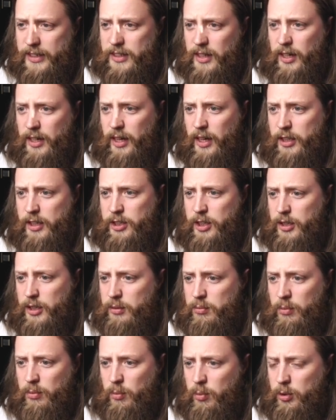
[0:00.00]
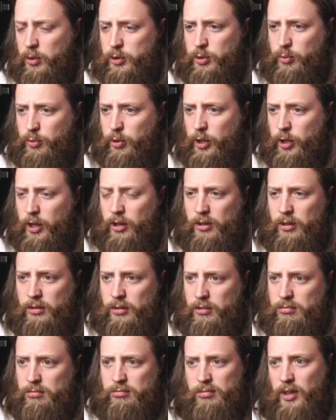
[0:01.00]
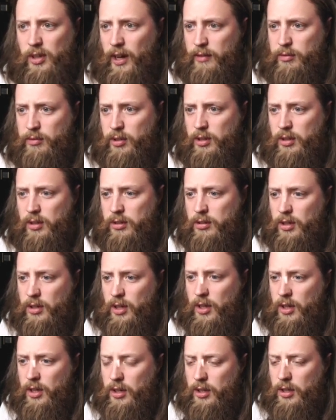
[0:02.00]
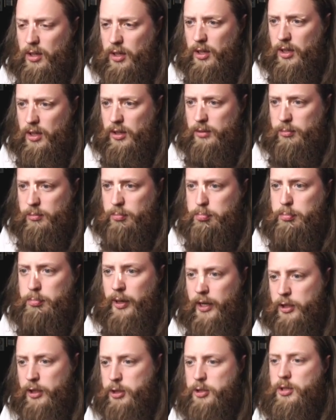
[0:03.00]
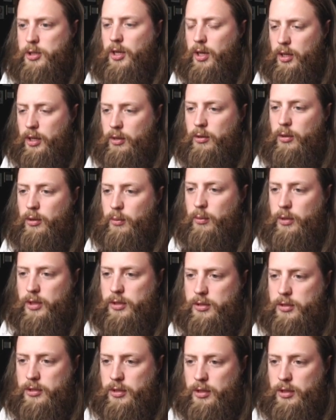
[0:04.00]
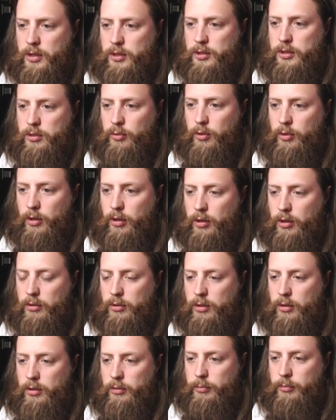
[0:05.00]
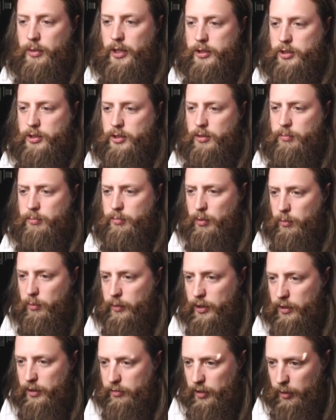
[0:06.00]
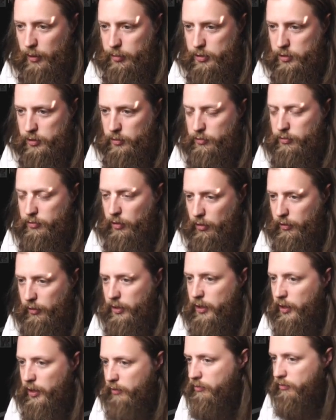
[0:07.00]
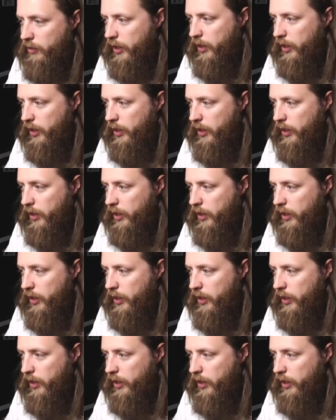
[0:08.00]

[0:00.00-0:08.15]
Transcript: Test, I actually want to run it on everything, and pages I only want it to run on master, but we're leaving episode 4 in